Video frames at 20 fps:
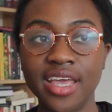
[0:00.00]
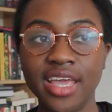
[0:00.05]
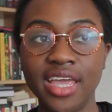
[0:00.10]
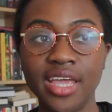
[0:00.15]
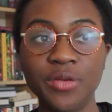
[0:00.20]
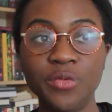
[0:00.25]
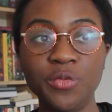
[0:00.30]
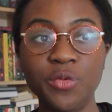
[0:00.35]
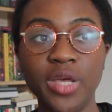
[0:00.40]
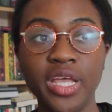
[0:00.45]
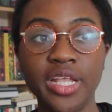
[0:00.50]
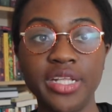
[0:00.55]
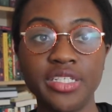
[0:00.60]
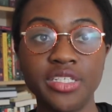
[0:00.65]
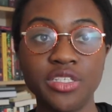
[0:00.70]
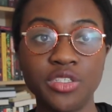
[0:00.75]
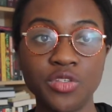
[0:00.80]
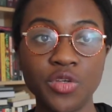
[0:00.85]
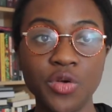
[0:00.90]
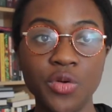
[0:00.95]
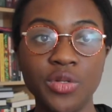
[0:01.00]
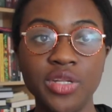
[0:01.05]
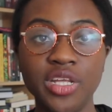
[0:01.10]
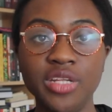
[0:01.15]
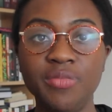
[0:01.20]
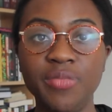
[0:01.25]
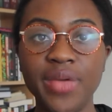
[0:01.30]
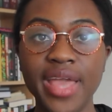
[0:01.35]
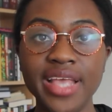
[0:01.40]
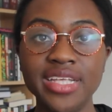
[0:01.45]
in which
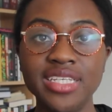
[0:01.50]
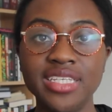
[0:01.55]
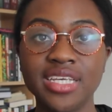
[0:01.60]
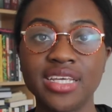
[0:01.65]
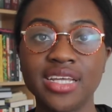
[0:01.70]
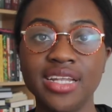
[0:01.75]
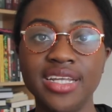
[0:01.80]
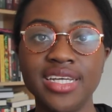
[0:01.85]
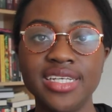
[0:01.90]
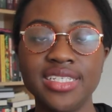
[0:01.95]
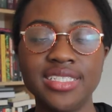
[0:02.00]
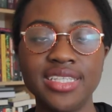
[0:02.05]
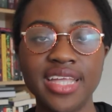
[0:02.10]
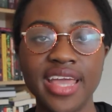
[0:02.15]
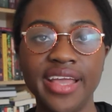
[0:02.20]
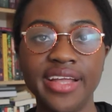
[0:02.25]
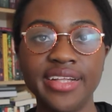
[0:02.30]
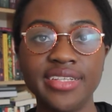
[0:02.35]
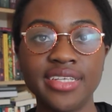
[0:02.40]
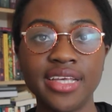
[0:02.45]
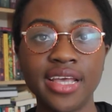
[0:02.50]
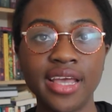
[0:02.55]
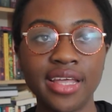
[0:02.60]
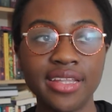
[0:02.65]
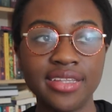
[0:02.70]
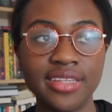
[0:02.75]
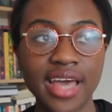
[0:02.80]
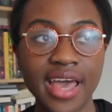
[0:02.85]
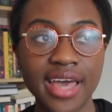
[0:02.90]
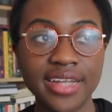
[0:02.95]
Solnit basically states
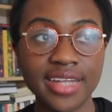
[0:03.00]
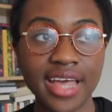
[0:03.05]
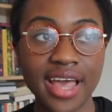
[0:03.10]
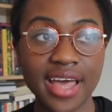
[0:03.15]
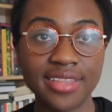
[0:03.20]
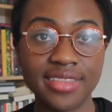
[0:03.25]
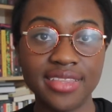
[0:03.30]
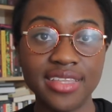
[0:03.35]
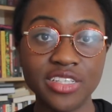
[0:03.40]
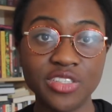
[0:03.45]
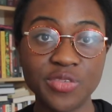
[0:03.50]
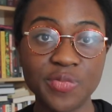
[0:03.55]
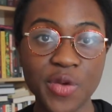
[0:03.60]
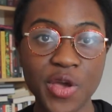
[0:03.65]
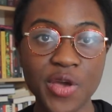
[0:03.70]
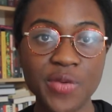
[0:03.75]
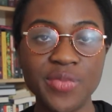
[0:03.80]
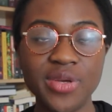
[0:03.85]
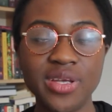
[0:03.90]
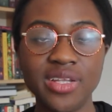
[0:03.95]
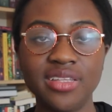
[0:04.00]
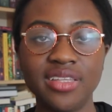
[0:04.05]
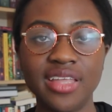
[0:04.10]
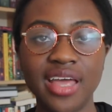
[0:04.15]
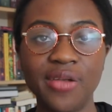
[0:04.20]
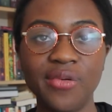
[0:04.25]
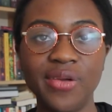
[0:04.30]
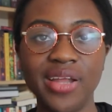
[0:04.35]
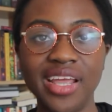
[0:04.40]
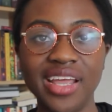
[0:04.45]
that at this moment
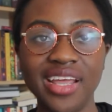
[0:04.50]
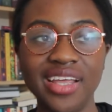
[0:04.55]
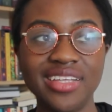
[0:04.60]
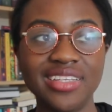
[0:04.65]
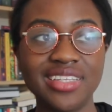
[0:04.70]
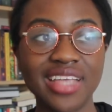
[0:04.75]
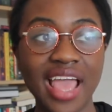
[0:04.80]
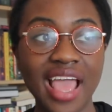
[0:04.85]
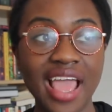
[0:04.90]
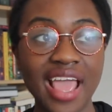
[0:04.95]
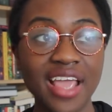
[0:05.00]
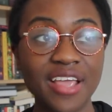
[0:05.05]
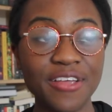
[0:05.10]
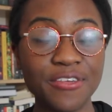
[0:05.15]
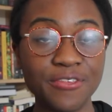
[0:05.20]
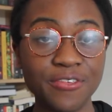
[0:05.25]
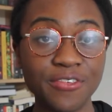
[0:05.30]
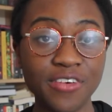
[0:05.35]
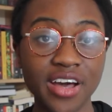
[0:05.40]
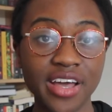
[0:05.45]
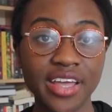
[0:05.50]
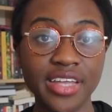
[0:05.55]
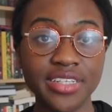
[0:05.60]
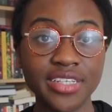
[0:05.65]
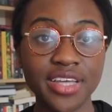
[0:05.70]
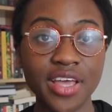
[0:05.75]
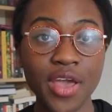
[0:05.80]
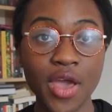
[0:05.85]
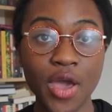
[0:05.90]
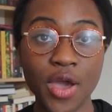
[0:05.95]
there is a
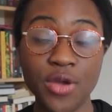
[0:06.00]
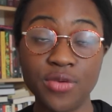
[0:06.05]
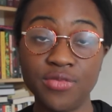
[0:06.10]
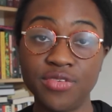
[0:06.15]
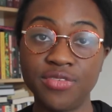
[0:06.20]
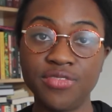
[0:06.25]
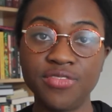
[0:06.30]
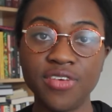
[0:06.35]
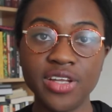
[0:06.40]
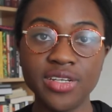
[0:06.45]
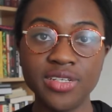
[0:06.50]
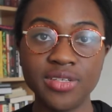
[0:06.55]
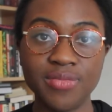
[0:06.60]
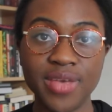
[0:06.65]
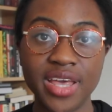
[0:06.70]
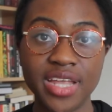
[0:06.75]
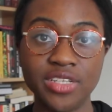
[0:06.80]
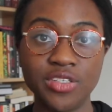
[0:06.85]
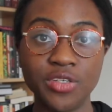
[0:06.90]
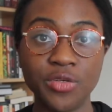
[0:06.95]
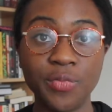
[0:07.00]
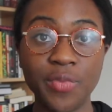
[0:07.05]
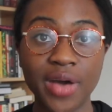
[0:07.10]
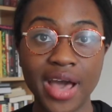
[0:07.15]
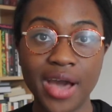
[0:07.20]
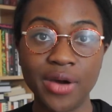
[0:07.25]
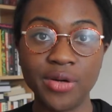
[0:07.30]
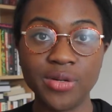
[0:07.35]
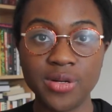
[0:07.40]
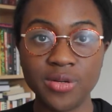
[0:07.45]
fight over fundamental
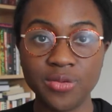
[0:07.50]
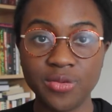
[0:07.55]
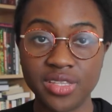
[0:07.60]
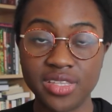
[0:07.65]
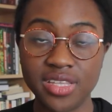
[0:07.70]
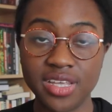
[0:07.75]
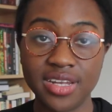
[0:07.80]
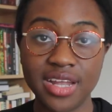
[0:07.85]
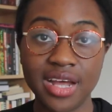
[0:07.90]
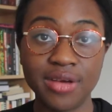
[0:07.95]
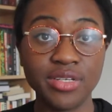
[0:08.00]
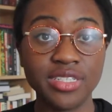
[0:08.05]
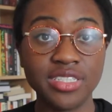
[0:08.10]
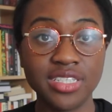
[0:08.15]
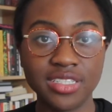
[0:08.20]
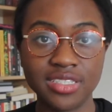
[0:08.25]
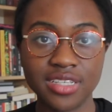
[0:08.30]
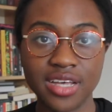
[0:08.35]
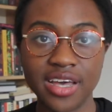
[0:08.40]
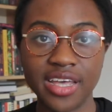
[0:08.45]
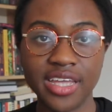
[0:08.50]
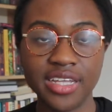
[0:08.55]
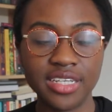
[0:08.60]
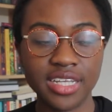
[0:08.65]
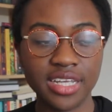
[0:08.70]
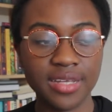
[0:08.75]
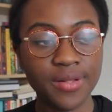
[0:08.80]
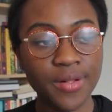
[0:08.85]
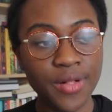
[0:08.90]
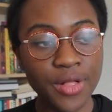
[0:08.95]
power within our
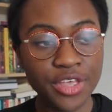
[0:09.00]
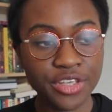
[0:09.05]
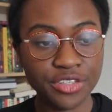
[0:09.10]
society.